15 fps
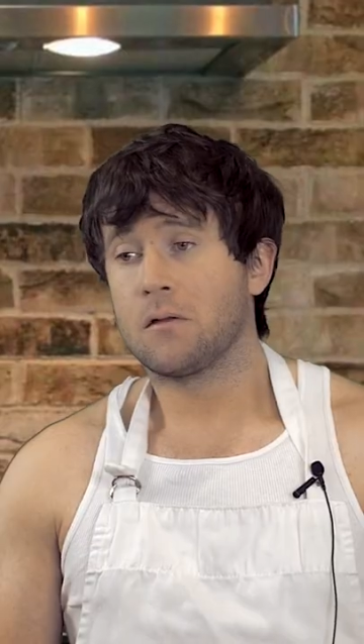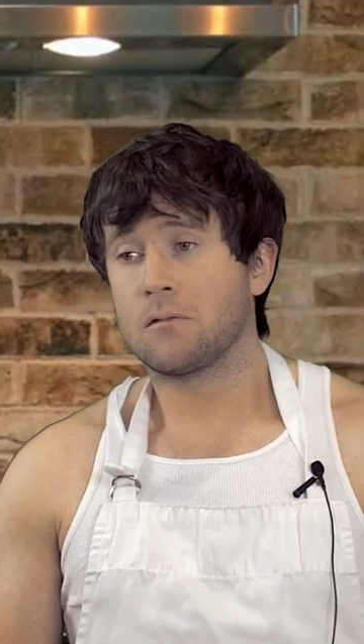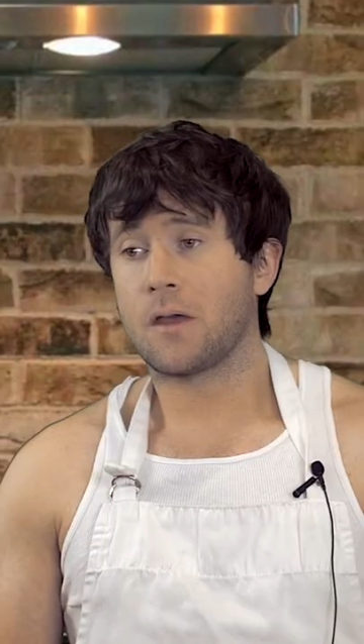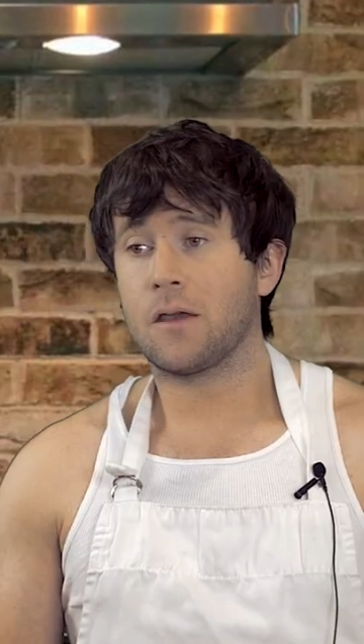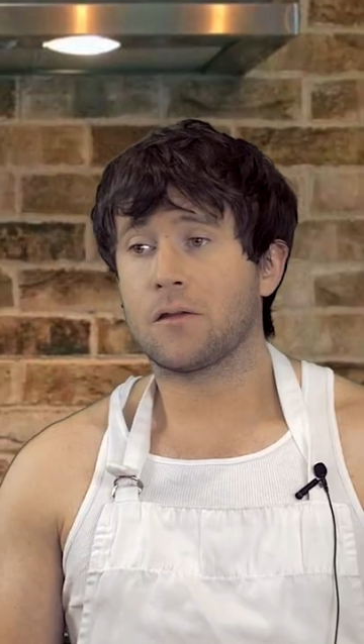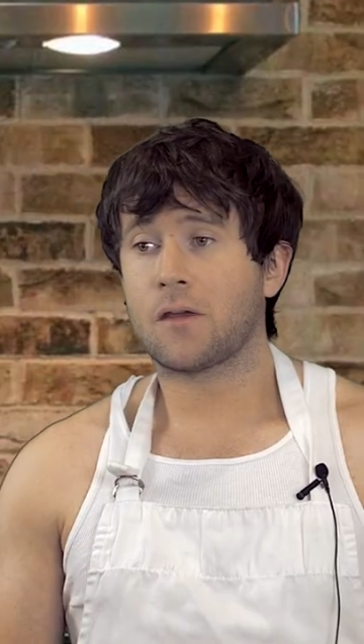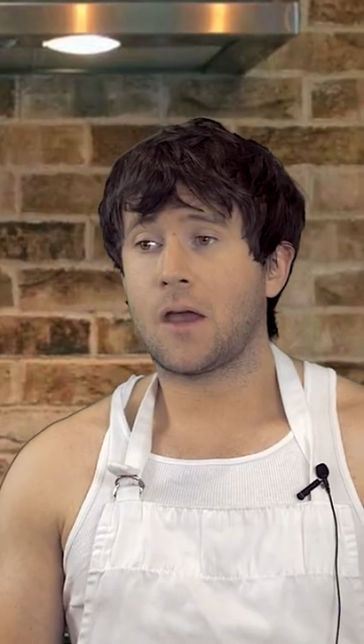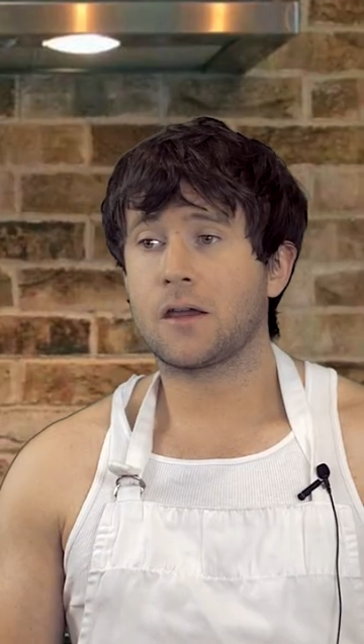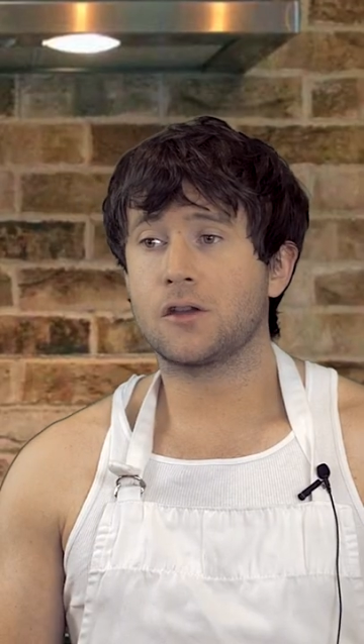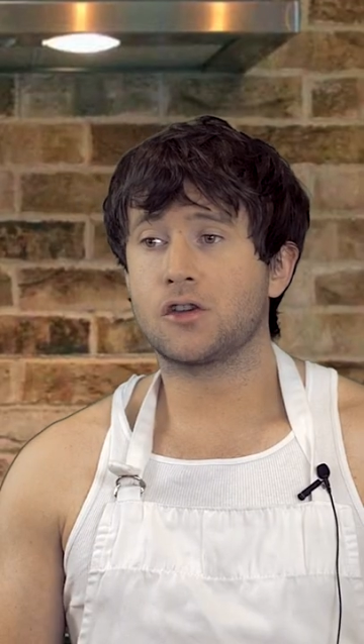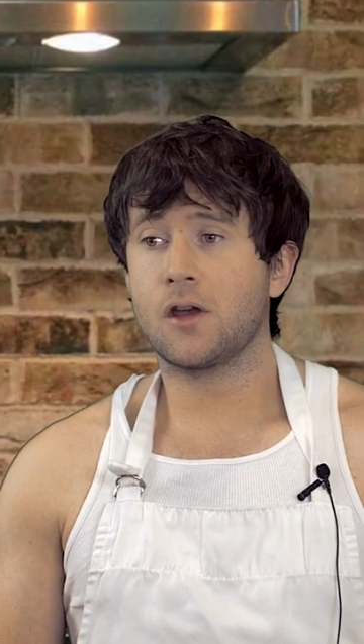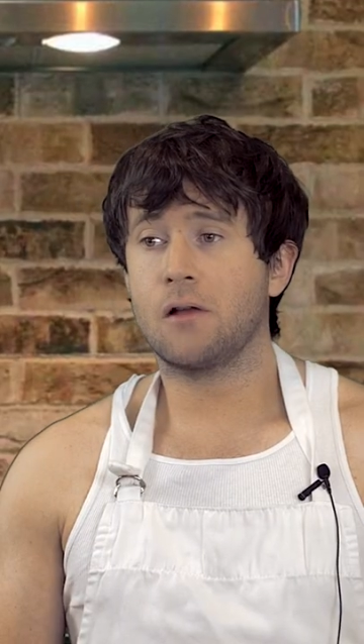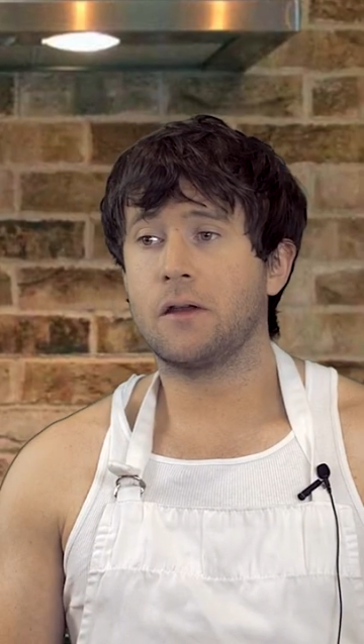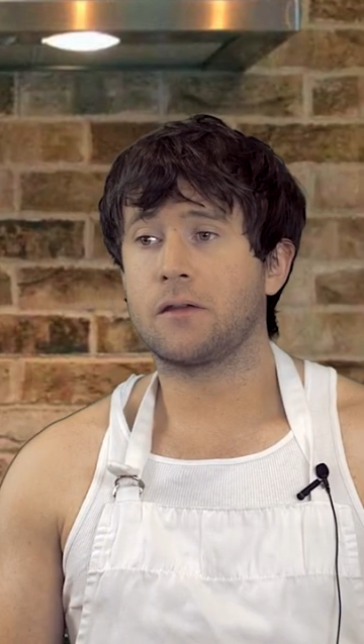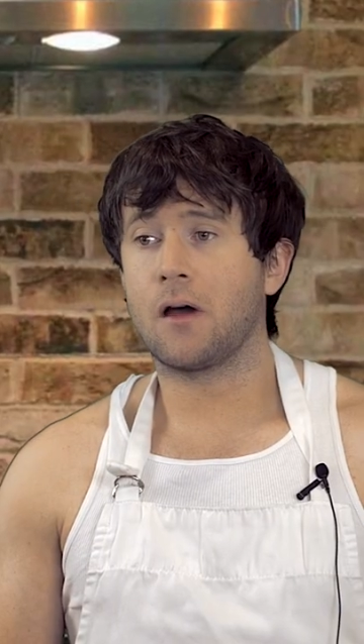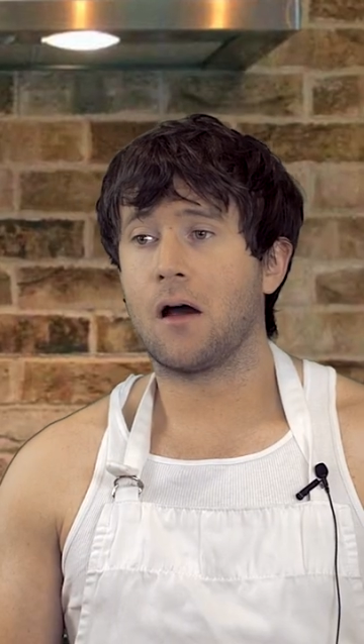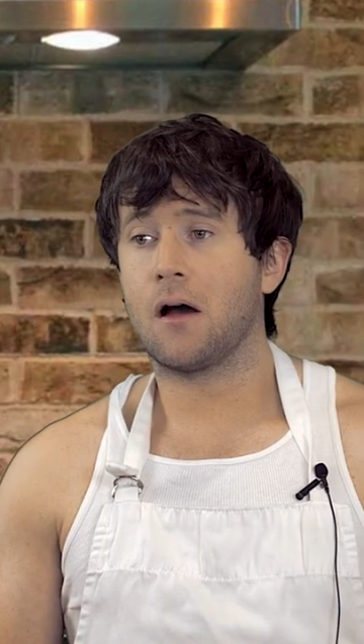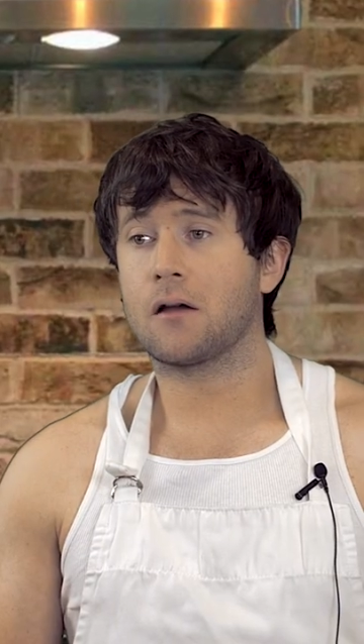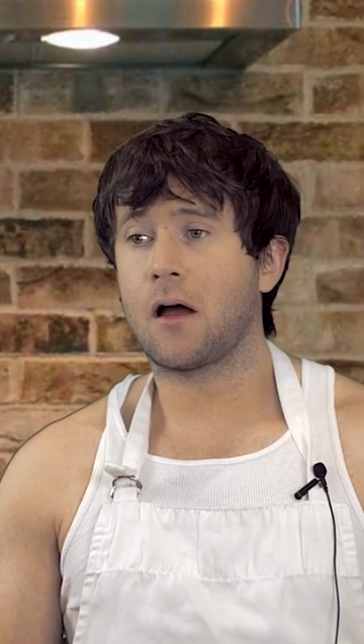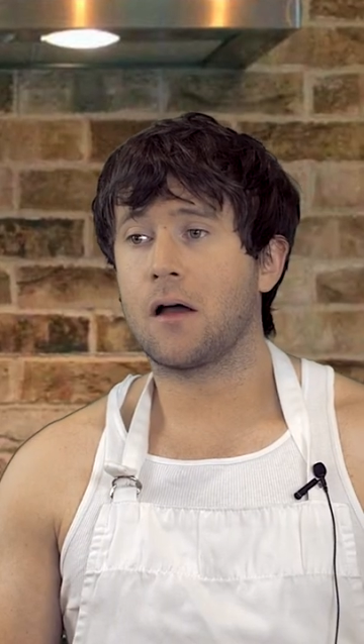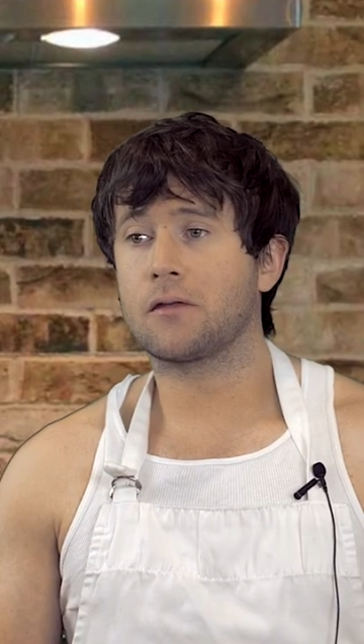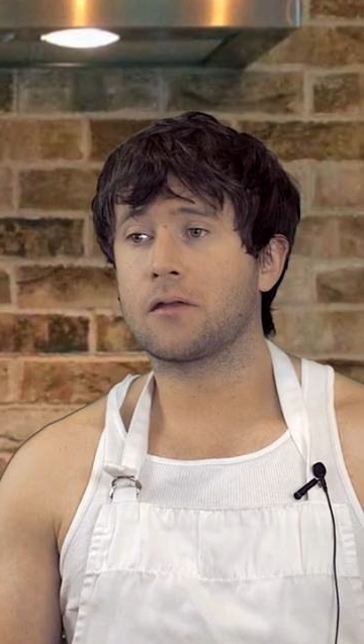Tastes like a chili
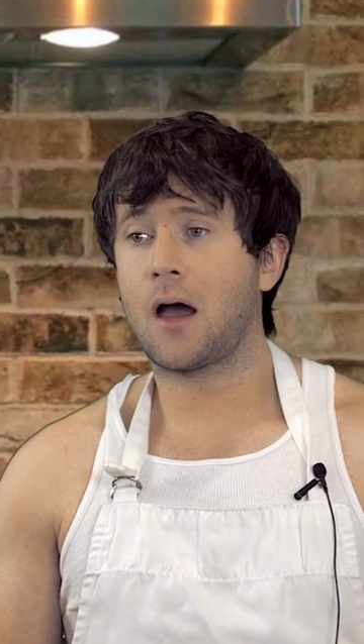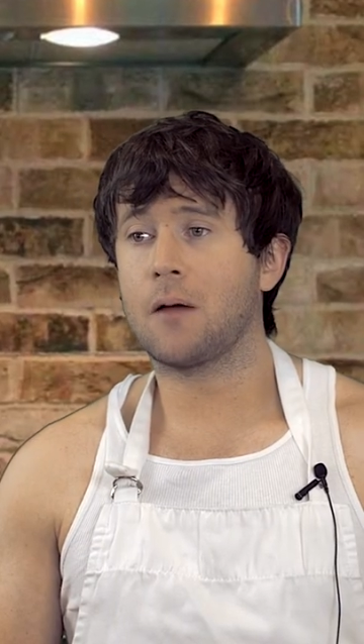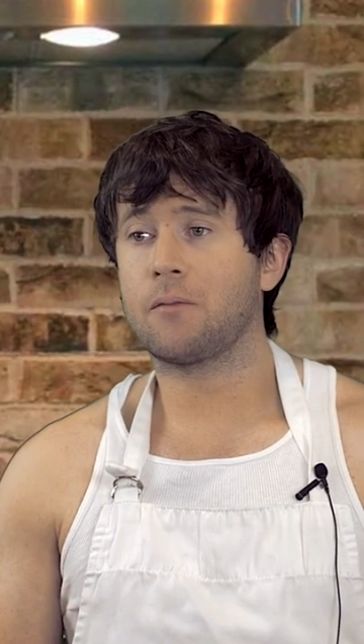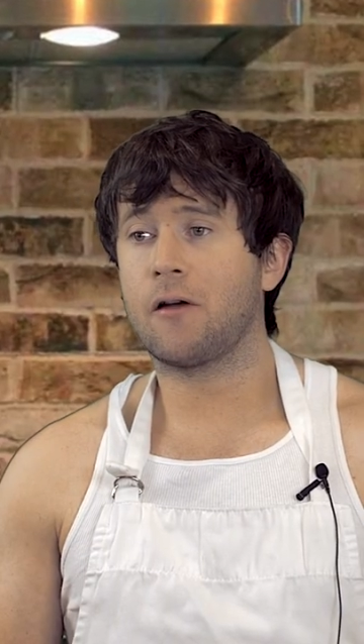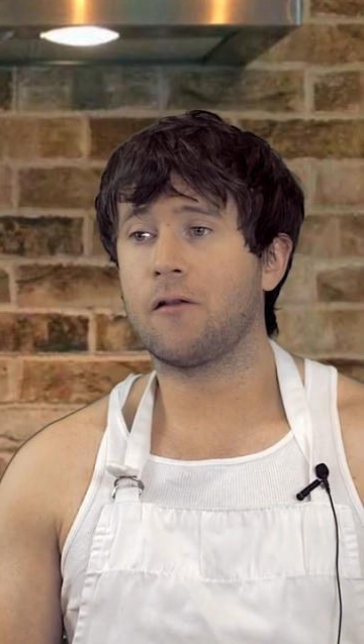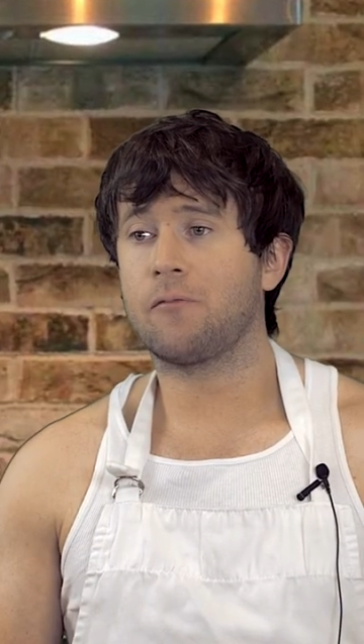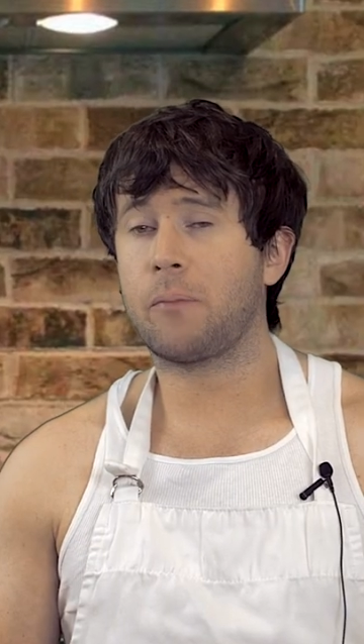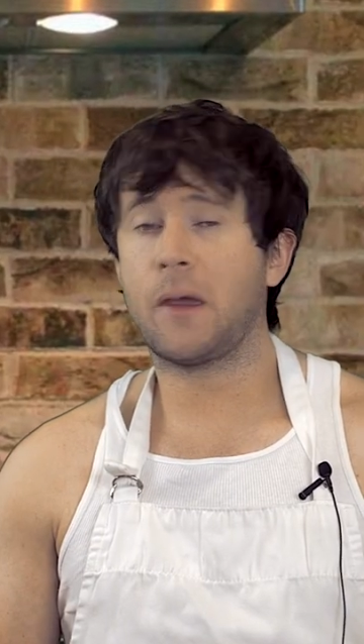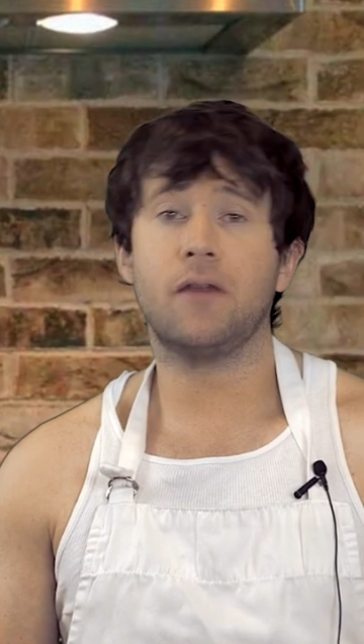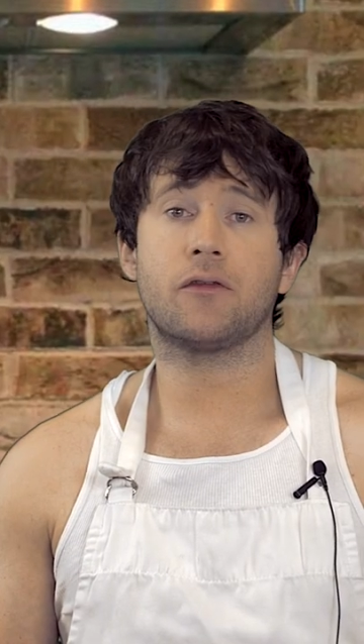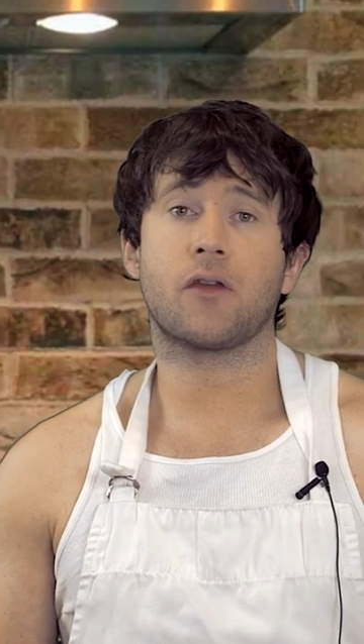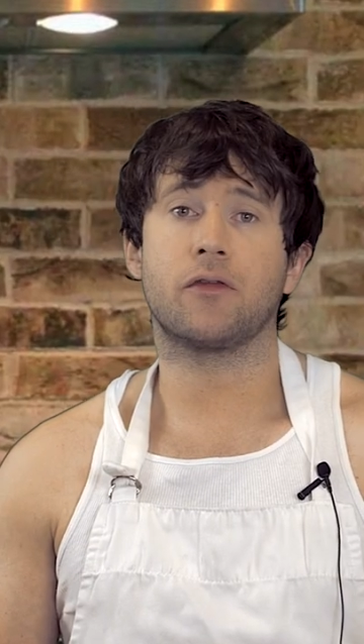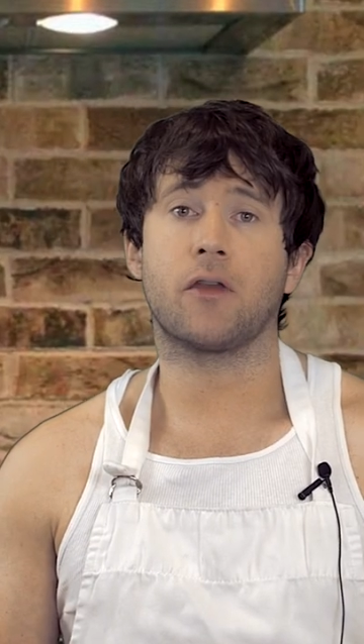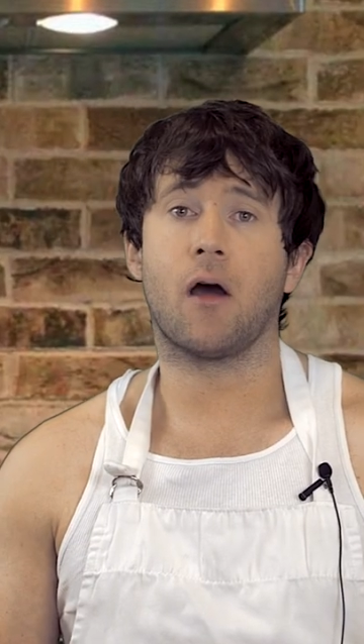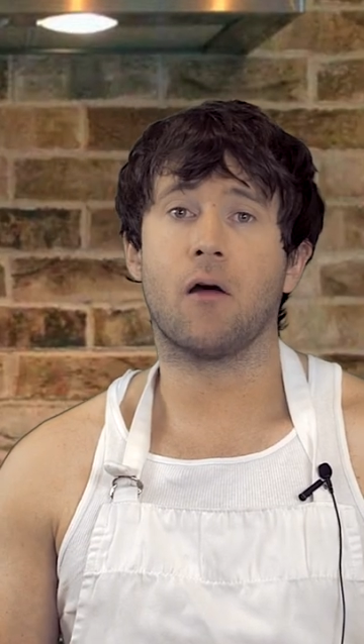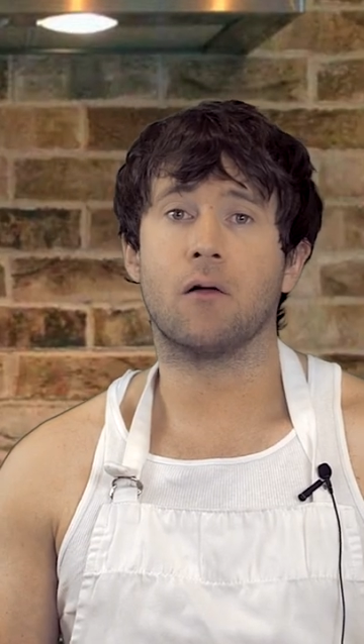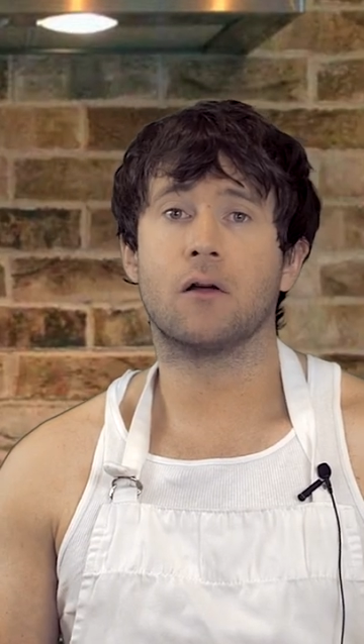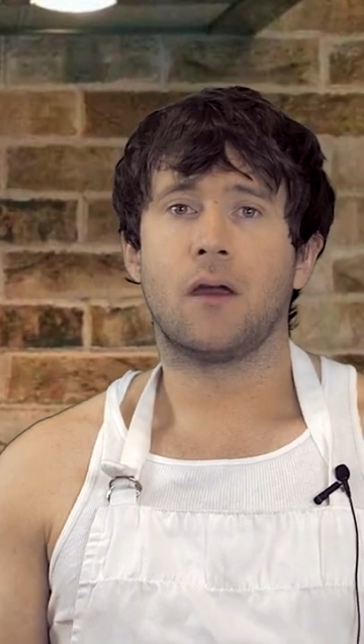dog on top of pizza dough.